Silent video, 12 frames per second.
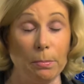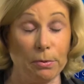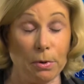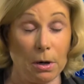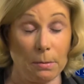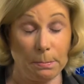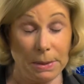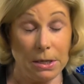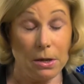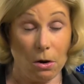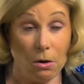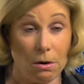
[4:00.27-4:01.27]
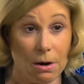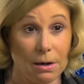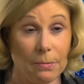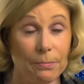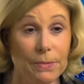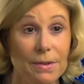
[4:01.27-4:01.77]
BR,
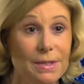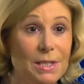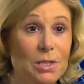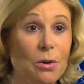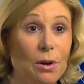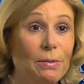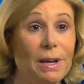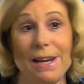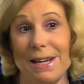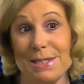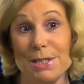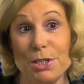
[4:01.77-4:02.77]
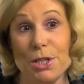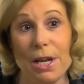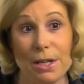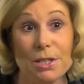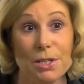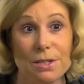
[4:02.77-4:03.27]
the CR rate hasn't
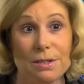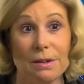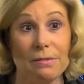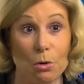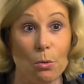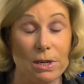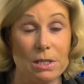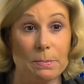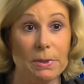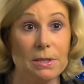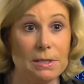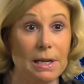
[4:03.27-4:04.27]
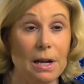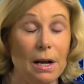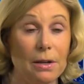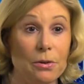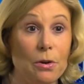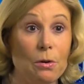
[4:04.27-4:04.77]
changed, of course, because they
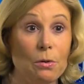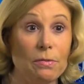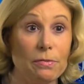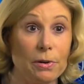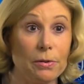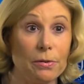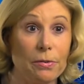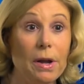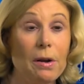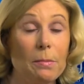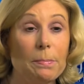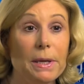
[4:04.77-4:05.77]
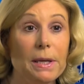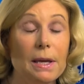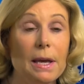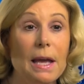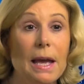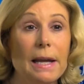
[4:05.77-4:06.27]
got no further therapy,
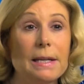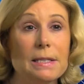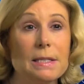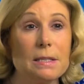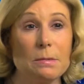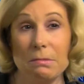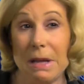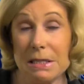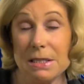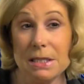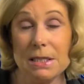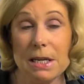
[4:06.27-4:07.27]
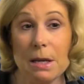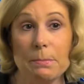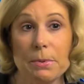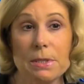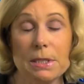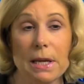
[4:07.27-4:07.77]
and it's less than
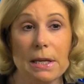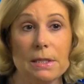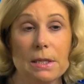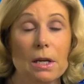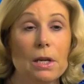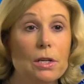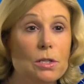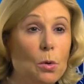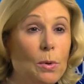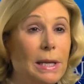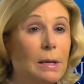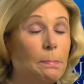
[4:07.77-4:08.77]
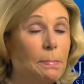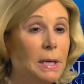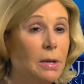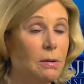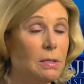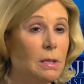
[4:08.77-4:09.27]
10%. So it
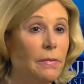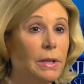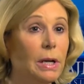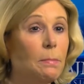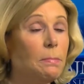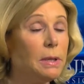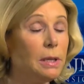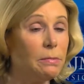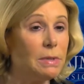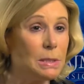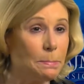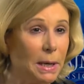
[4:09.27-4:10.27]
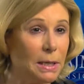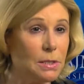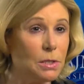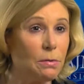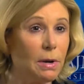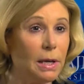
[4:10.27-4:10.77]
appears that the complete
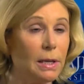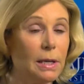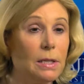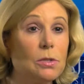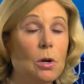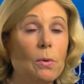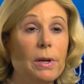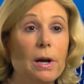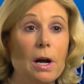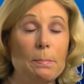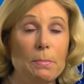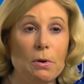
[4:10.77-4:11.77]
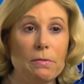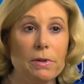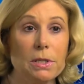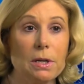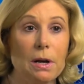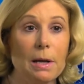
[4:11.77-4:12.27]
response rate is going up
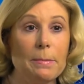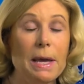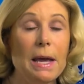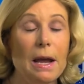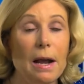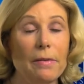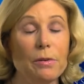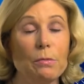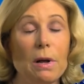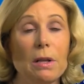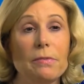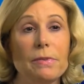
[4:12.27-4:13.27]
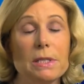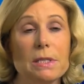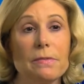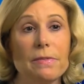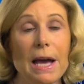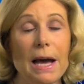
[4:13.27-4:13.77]
over time, and the
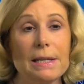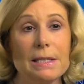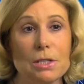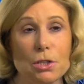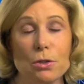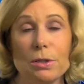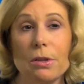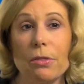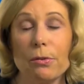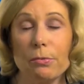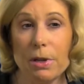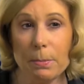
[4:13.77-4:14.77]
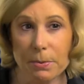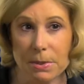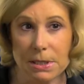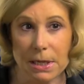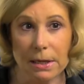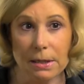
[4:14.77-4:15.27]
relevance of that is
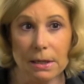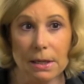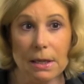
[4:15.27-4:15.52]
33%